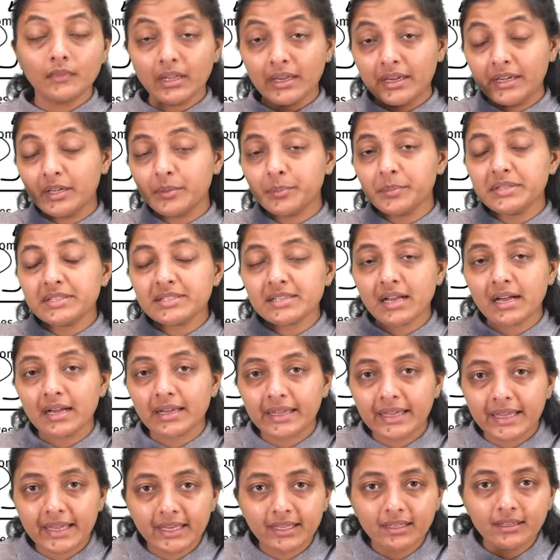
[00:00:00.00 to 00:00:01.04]
It means
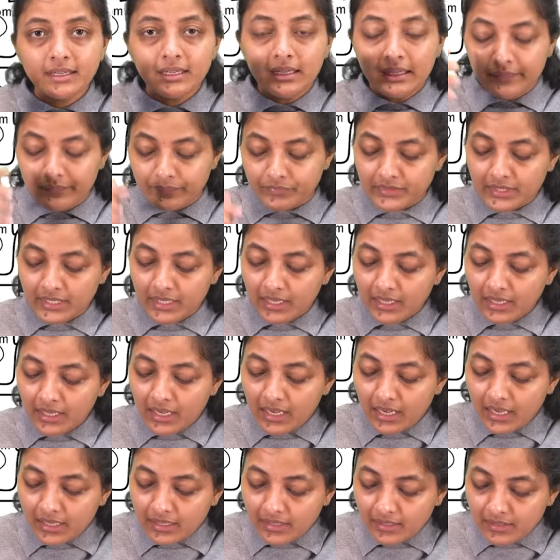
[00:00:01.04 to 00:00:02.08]
again, they
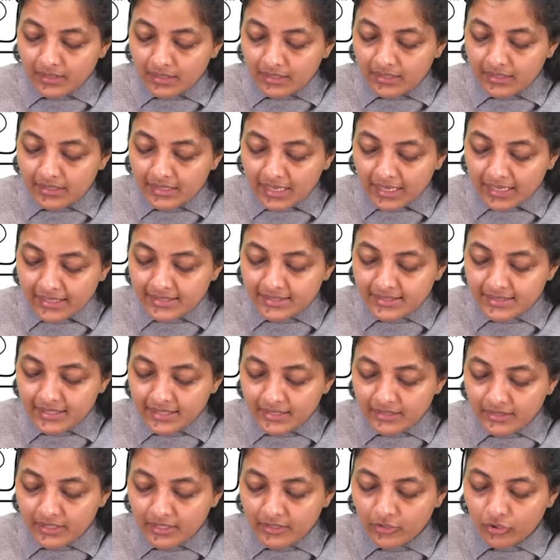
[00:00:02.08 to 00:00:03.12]
are
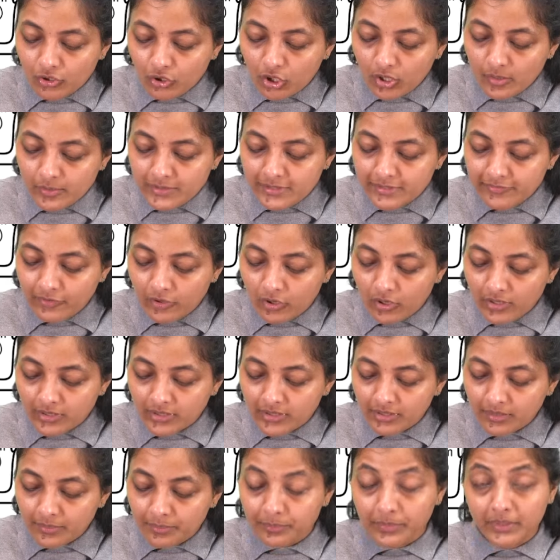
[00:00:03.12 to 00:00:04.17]
laxing the norms for
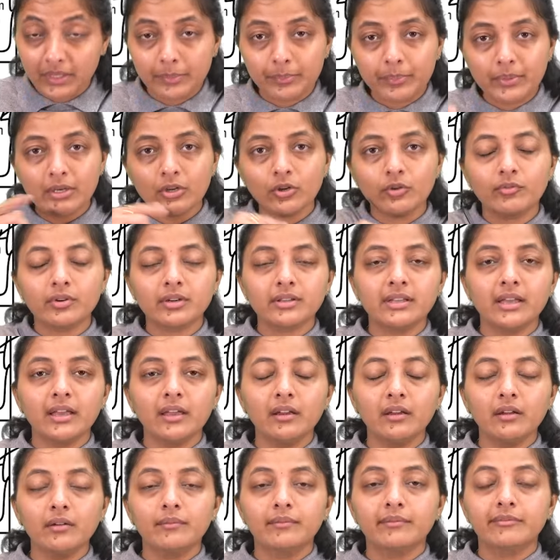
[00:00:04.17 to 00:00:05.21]
the people over
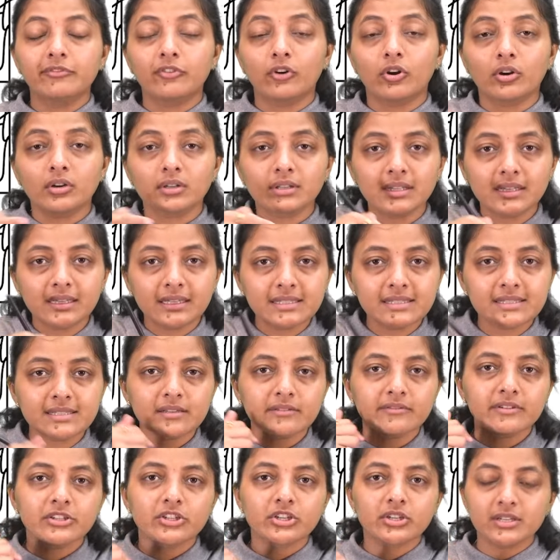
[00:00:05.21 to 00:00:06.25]
there for the
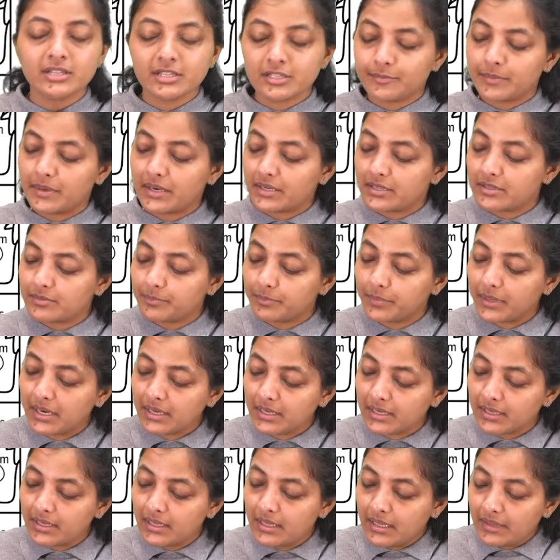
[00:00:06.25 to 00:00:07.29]
conservation aspects,
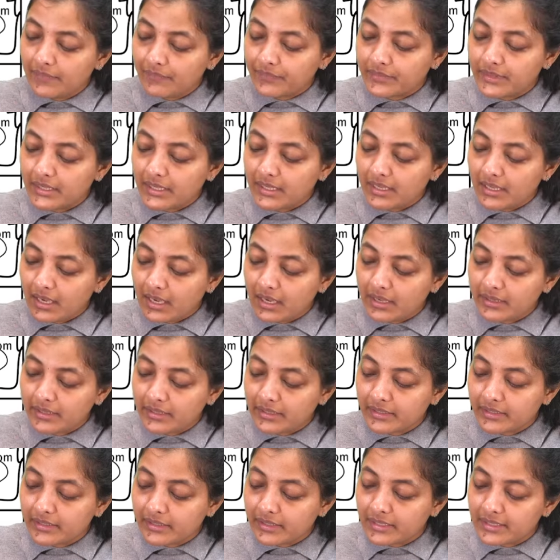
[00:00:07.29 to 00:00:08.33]
but they are
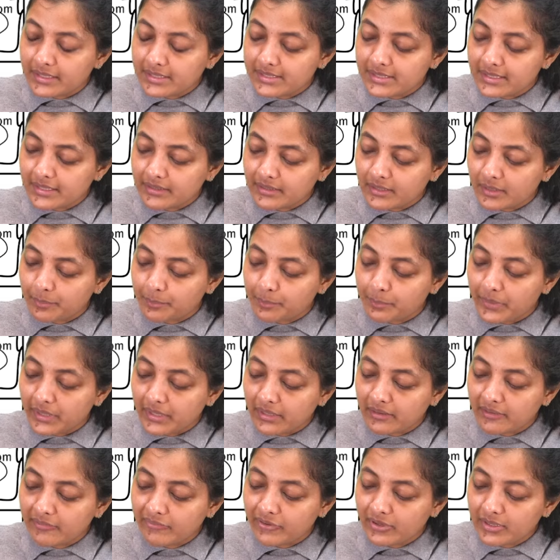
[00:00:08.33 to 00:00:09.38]
increasing the
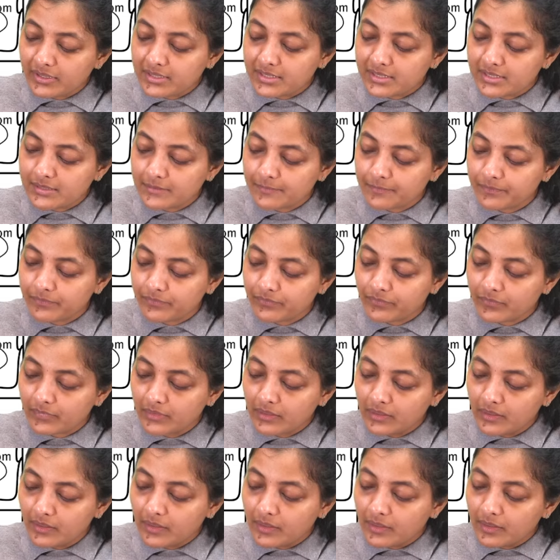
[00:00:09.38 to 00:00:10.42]
benefits,
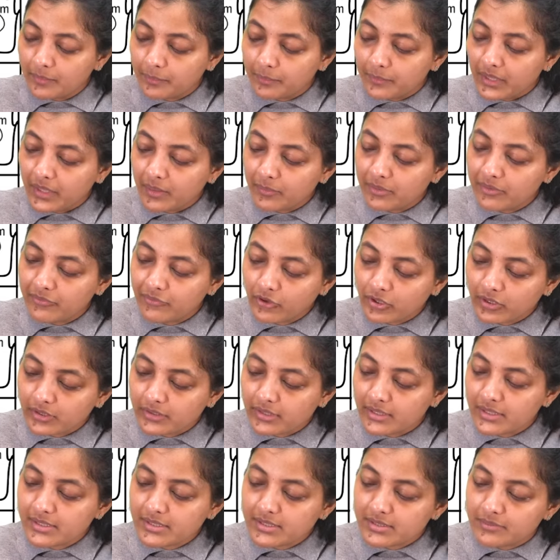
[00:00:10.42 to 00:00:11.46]
maybe for
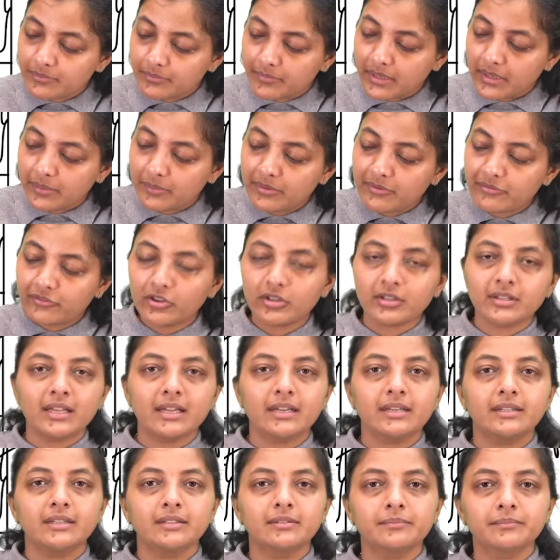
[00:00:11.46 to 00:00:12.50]
this, maybe for
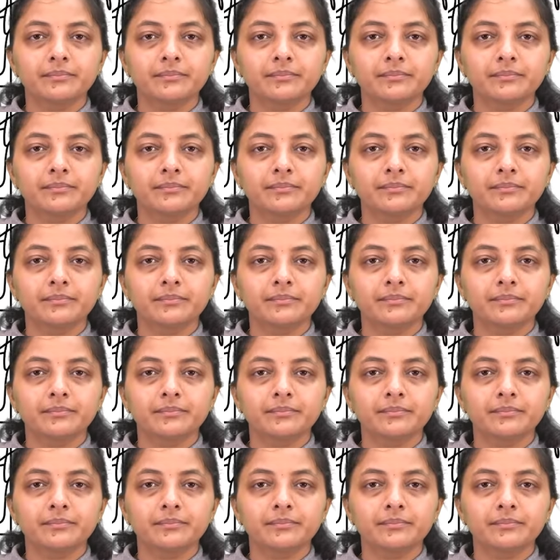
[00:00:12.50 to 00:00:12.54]
that.